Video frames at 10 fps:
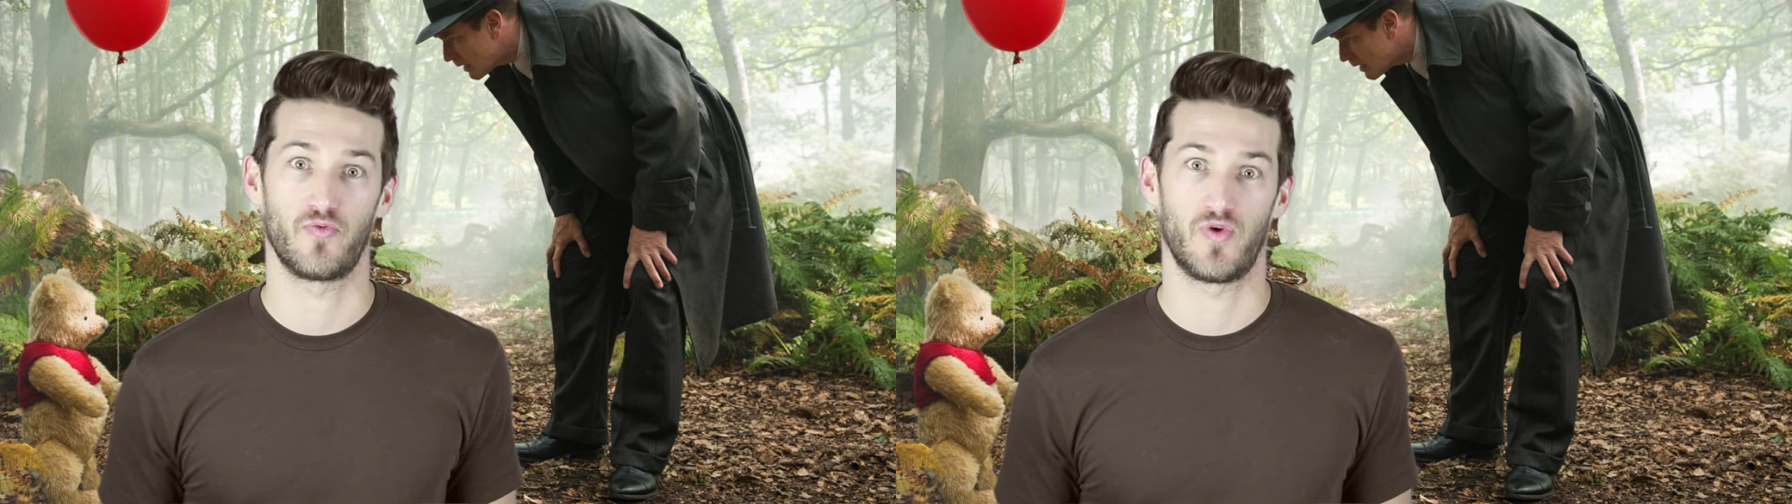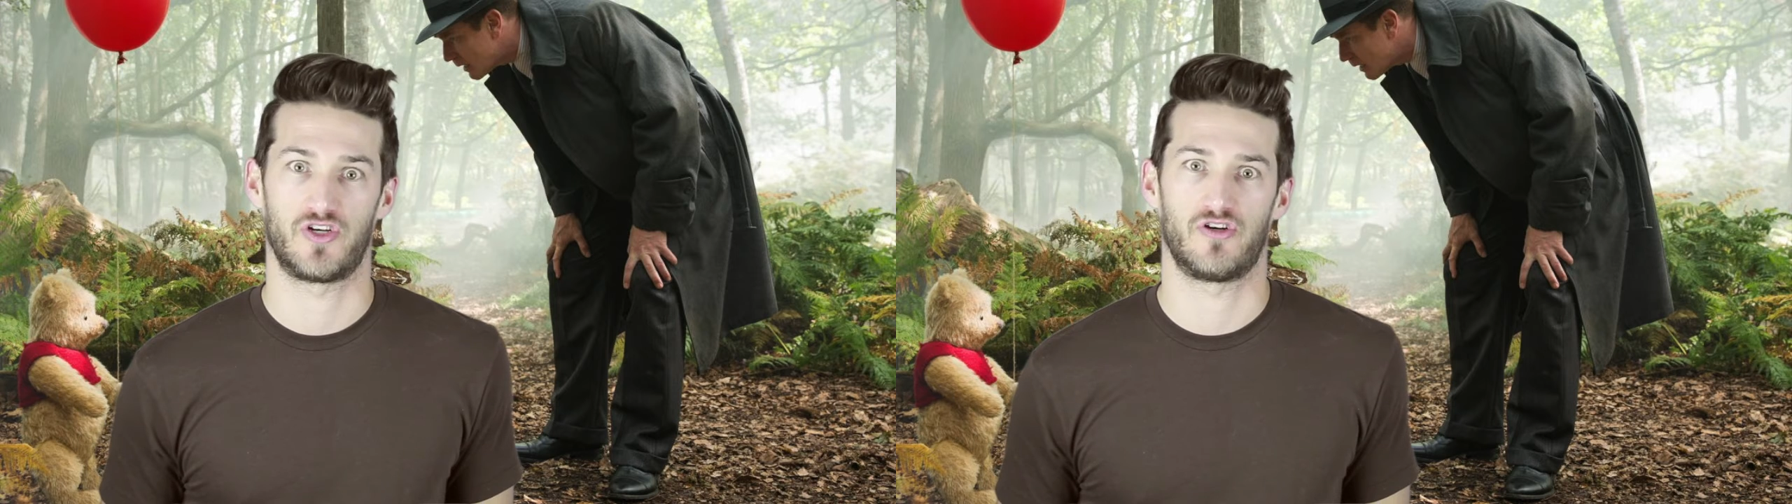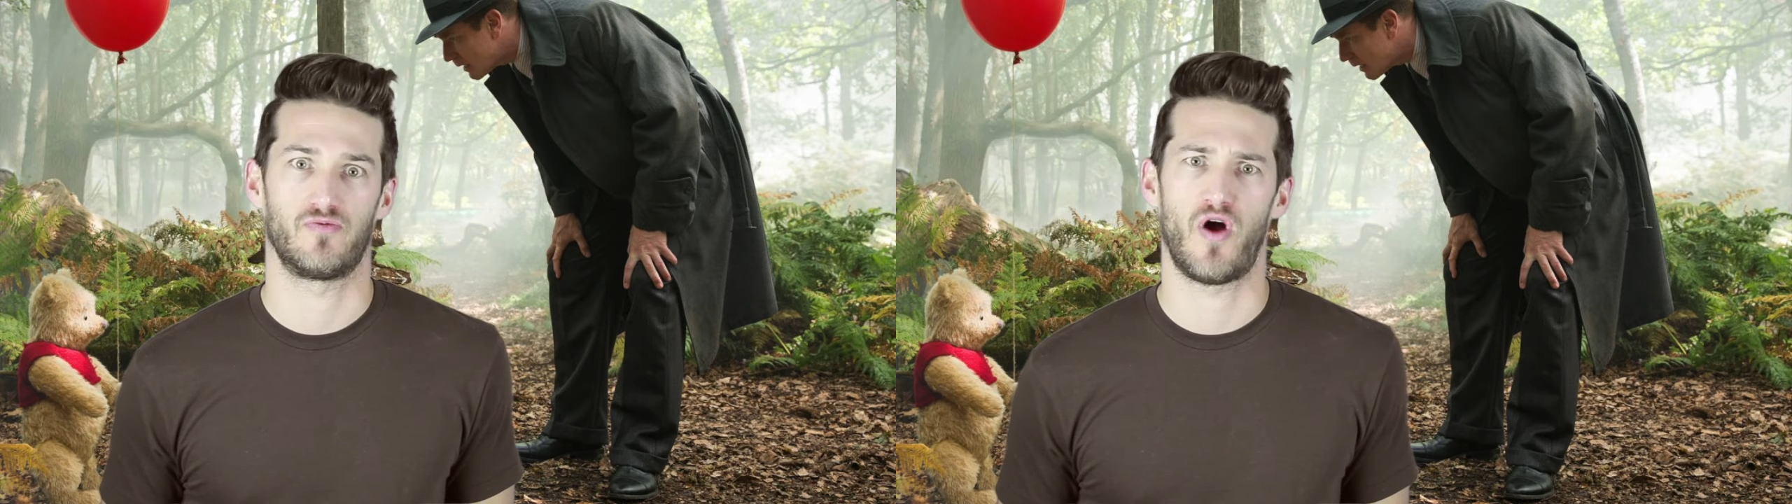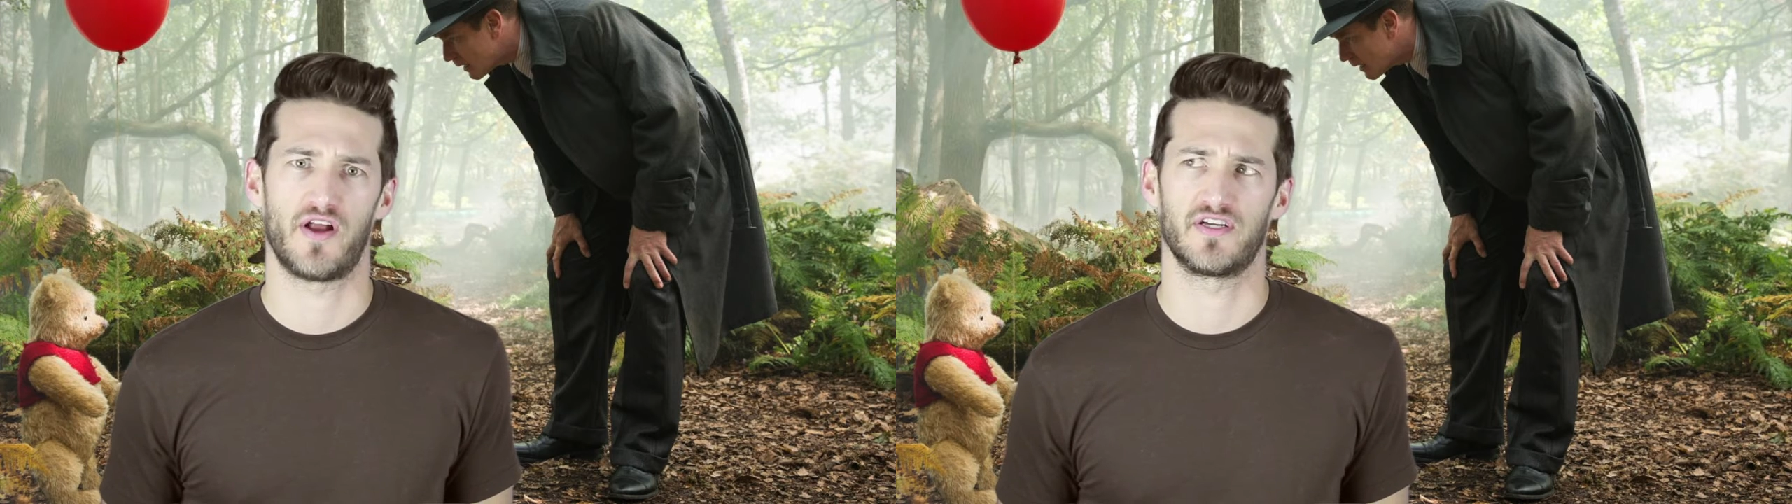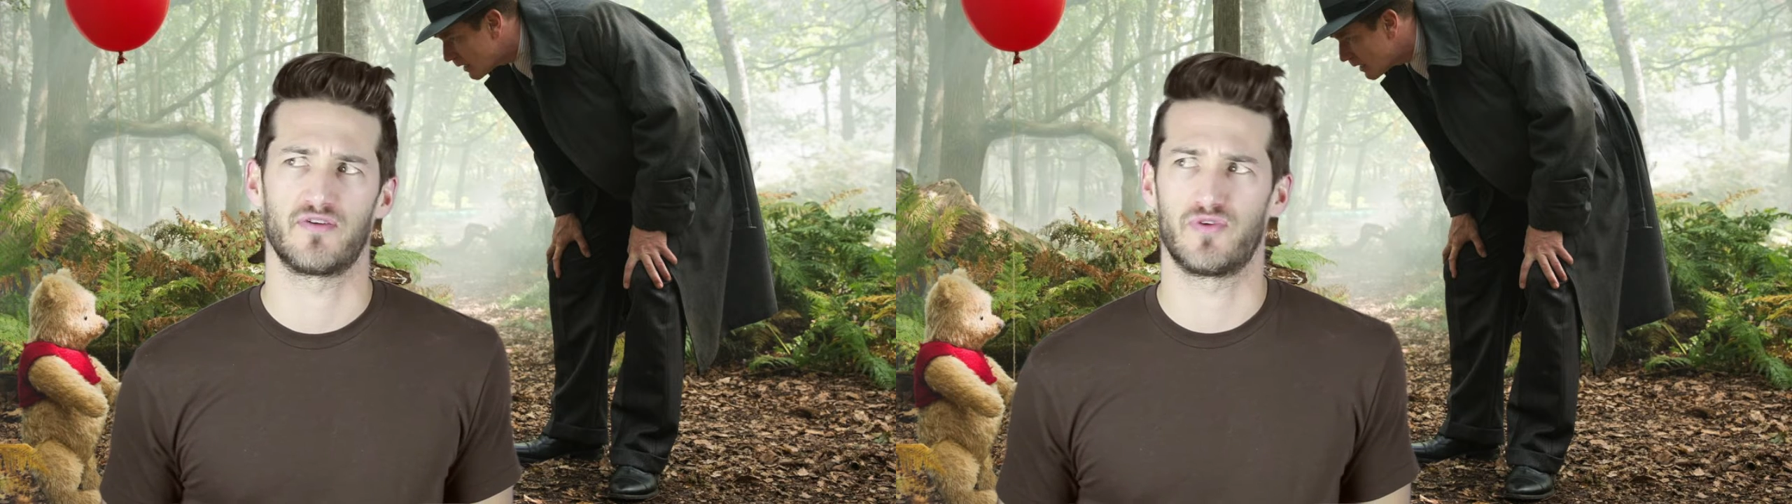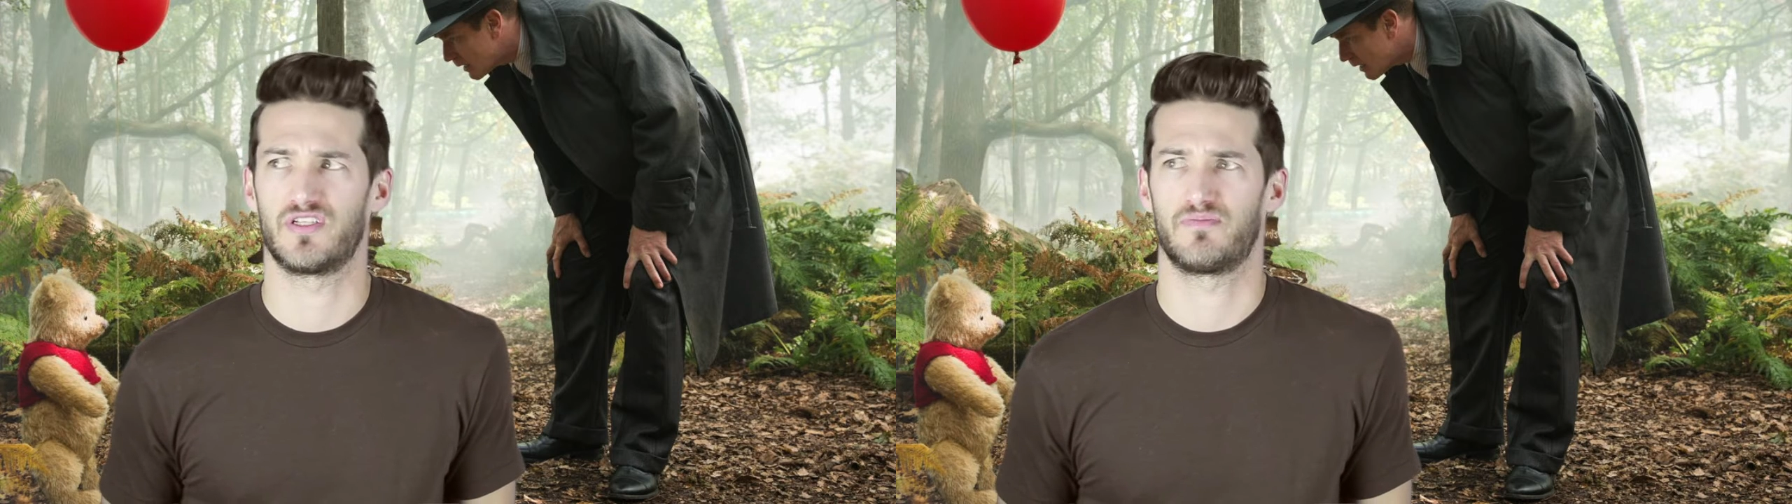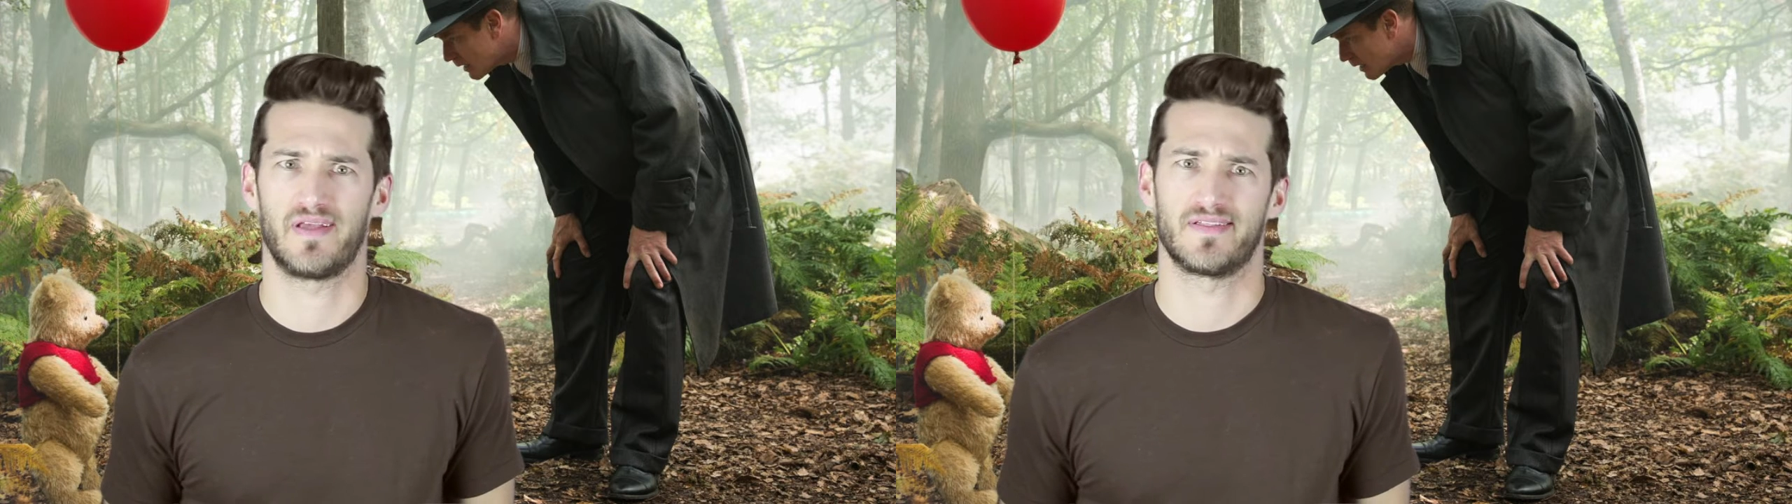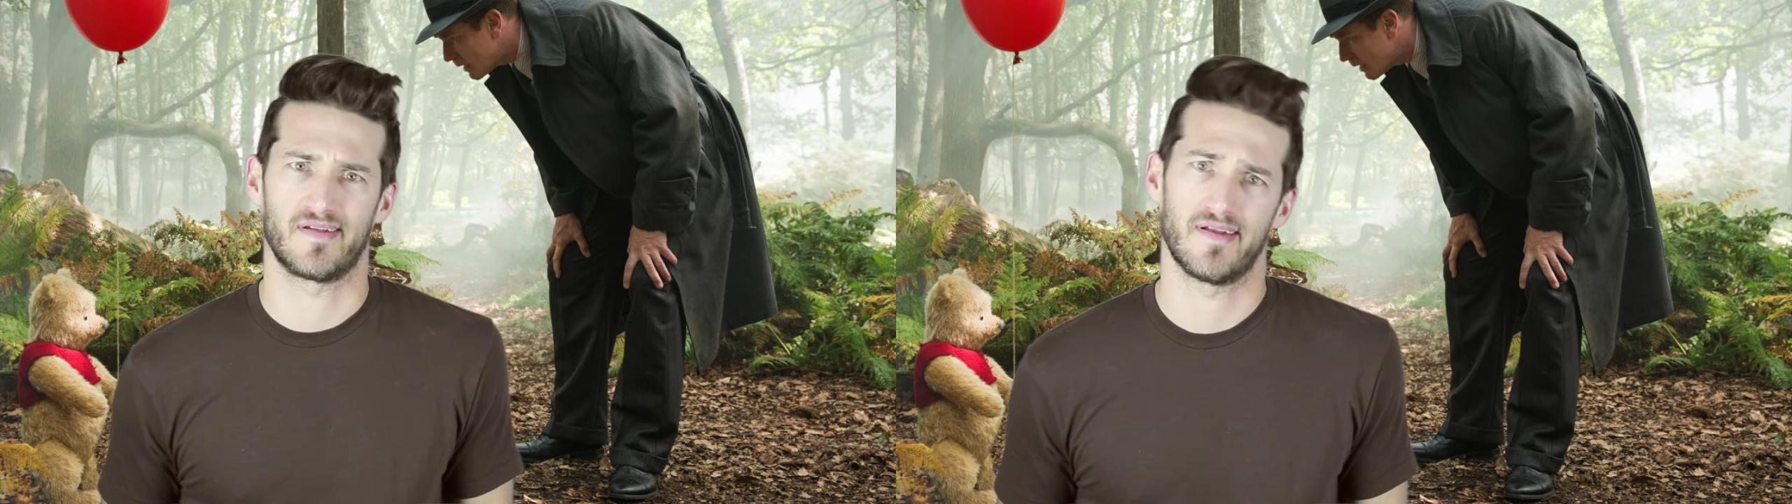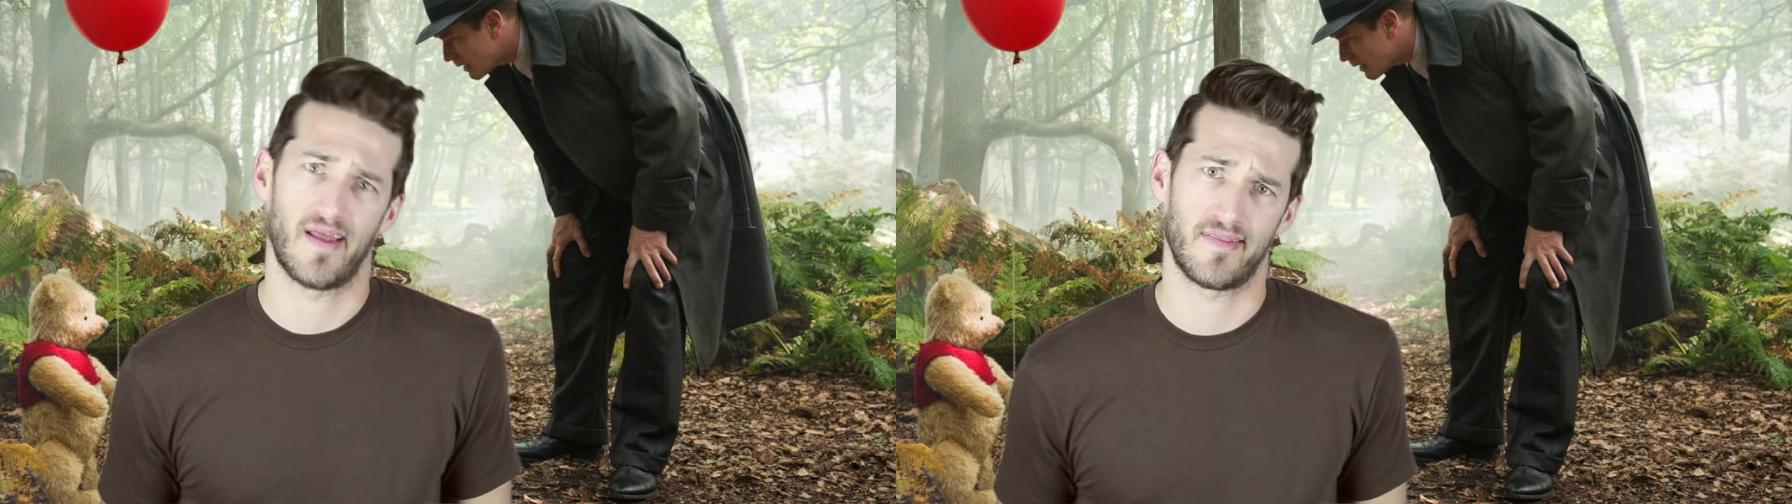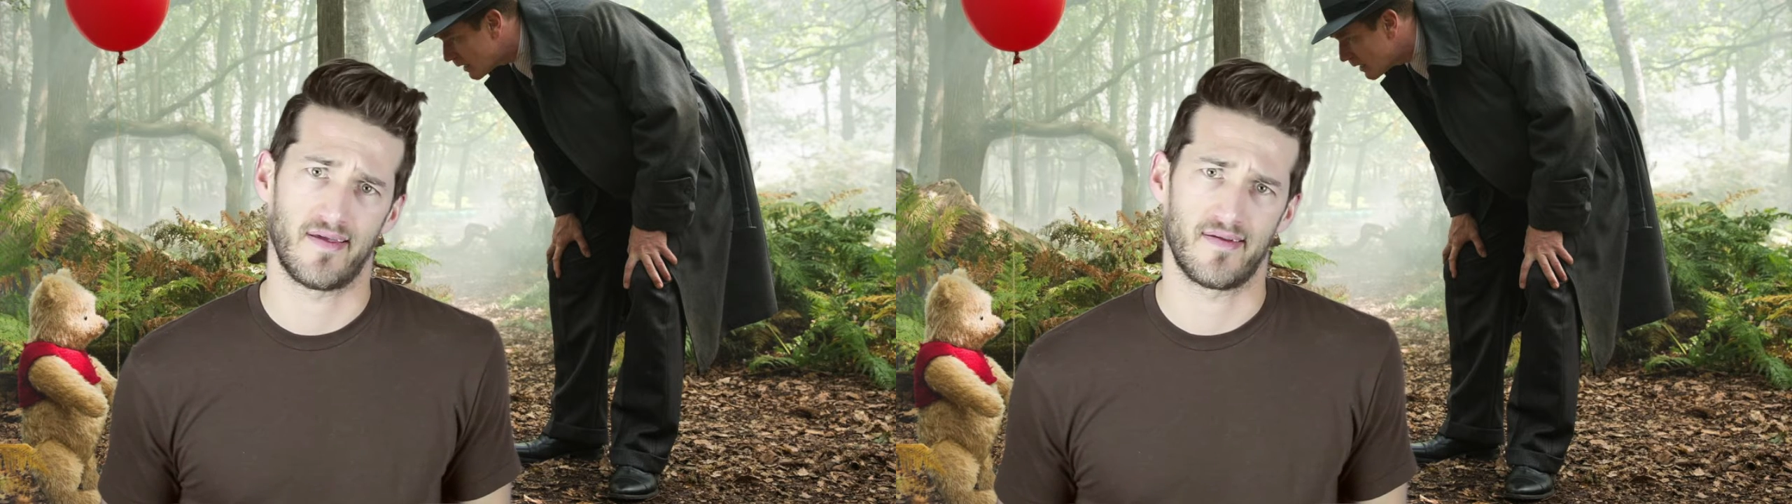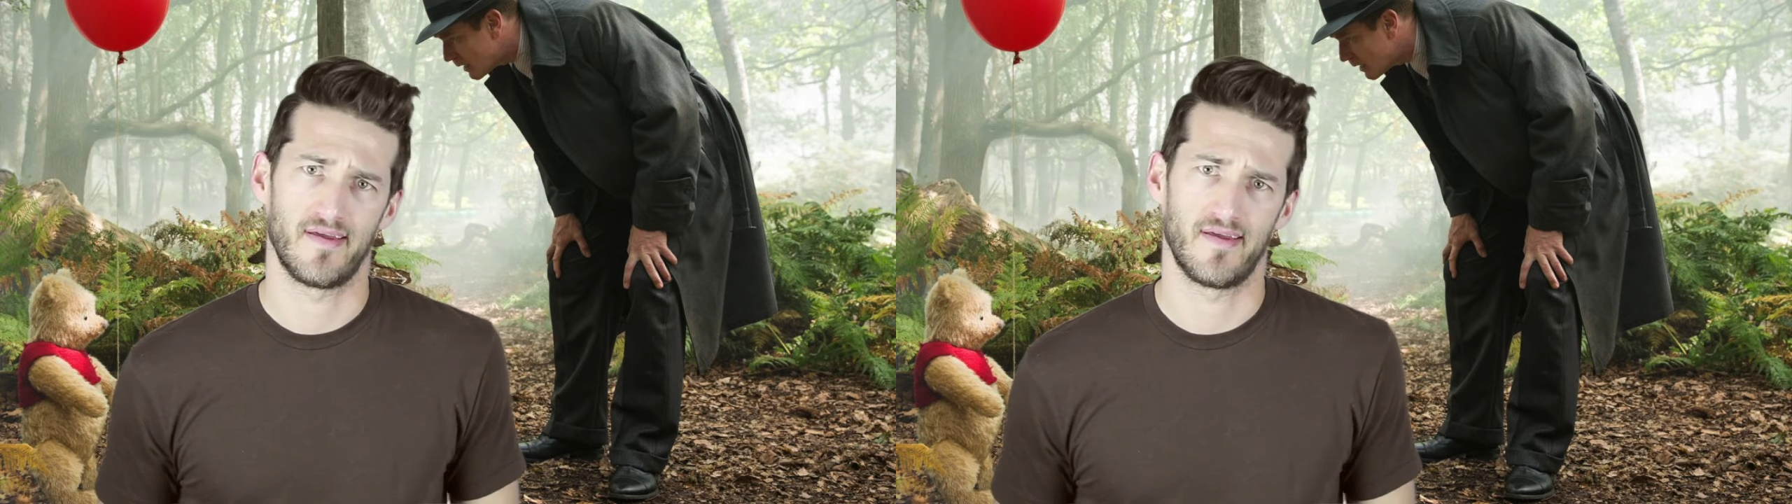what you're watching, which is basically nothing.